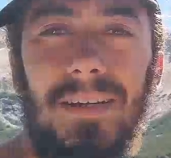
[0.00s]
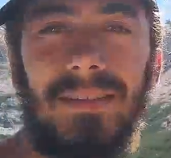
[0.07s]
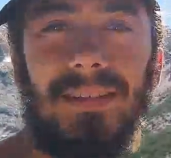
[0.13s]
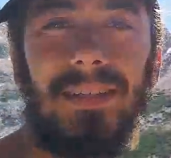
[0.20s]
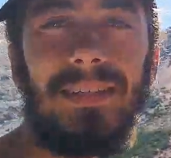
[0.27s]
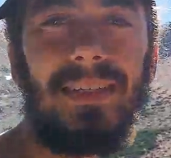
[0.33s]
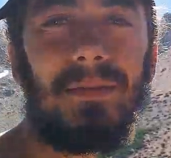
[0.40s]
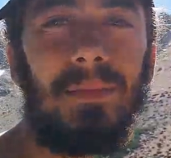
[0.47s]

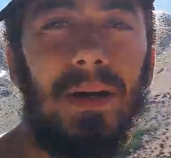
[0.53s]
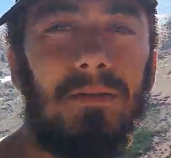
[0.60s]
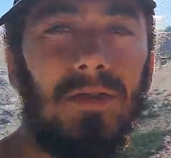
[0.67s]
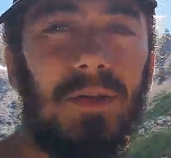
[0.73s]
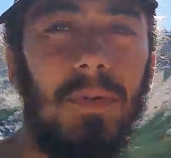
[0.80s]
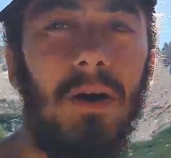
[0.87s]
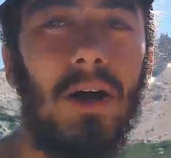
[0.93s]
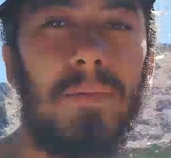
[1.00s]
See these
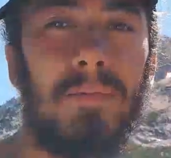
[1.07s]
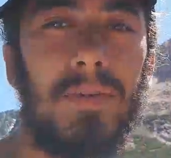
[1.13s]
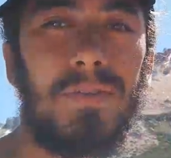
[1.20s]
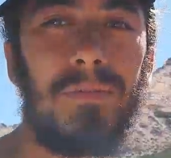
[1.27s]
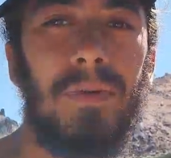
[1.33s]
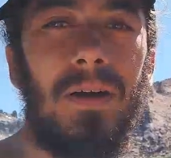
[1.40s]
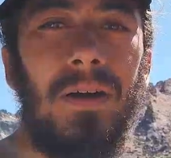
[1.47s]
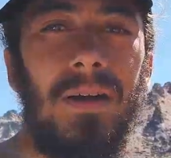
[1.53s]
mountains behind me with
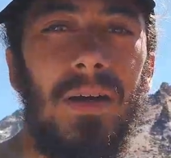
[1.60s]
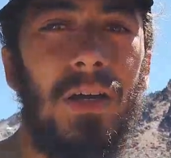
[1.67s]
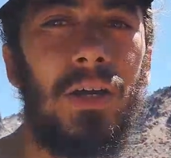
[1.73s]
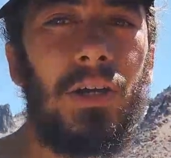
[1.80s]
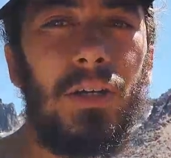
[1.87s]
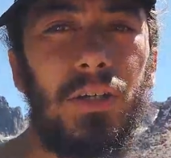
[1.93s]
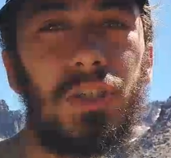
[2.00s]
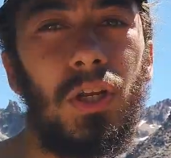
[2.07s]
some
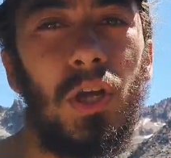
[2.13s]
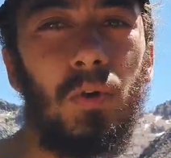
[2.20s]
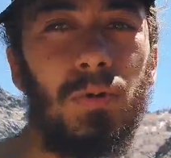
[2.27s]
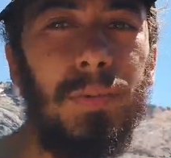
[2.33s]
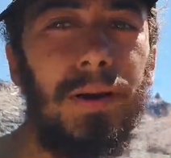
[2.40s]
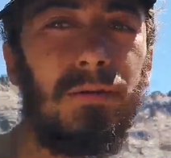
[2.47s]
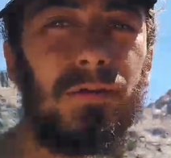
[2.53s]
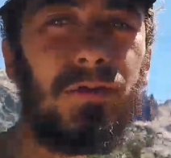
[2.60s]
snow on the
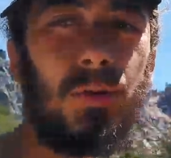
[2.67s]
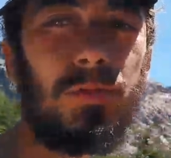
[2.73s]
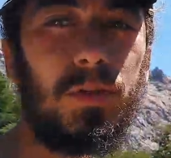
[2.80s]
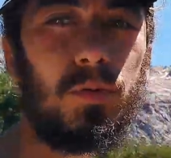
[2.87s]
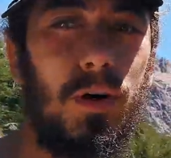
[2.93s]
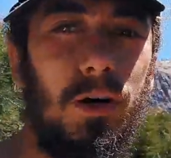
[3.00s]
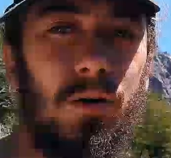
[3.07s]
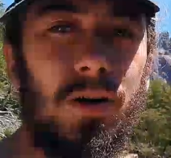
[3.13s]
mountaintops as
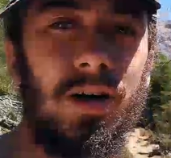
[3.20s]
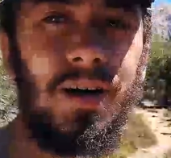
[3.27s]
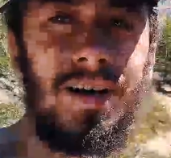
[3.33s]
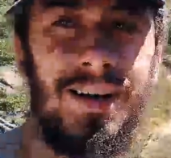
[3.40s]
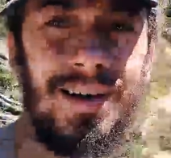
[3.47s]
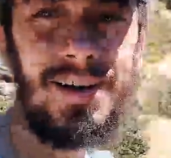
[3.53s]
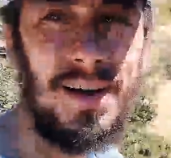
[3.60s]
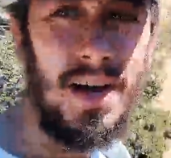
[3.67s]
well.
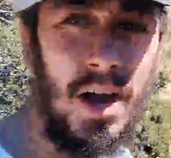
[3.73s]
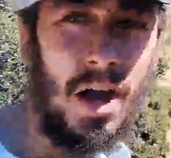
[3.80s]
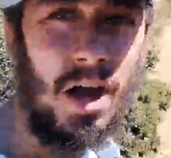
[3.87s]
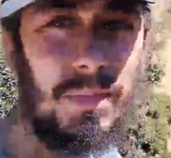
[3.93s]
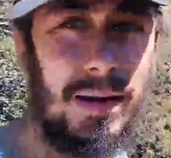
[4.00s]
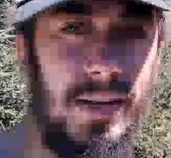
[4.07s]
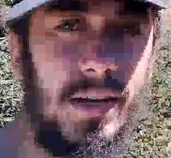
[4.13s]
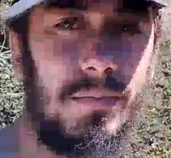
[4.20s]

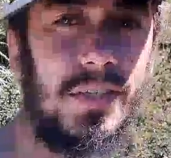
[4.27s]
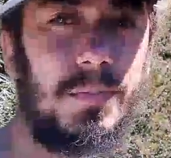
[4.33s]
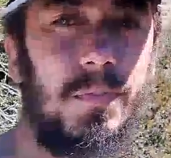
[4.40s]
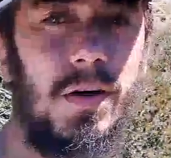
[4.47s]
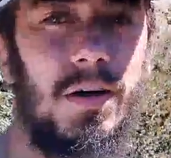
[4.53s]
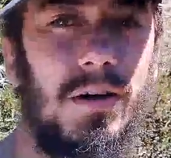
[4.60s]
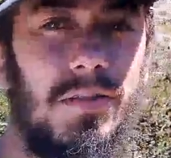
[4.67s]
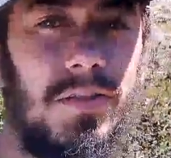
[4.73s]
I'm heading up this
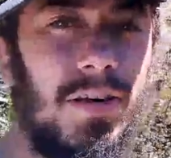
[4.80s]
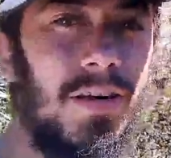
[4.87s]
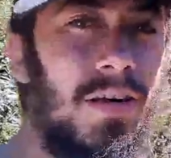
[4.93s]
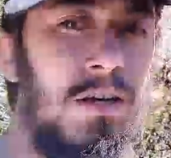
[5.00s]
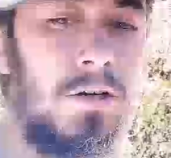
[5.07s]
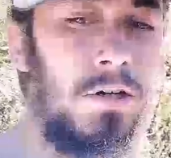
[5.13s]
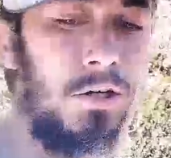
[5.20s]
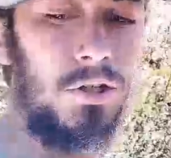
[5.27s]
path
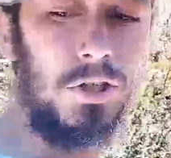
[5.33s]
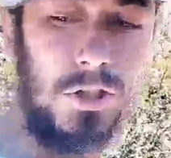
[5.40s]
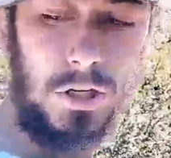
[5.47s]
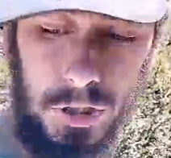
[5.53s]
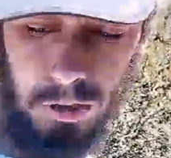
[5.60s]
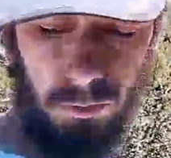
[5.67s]
just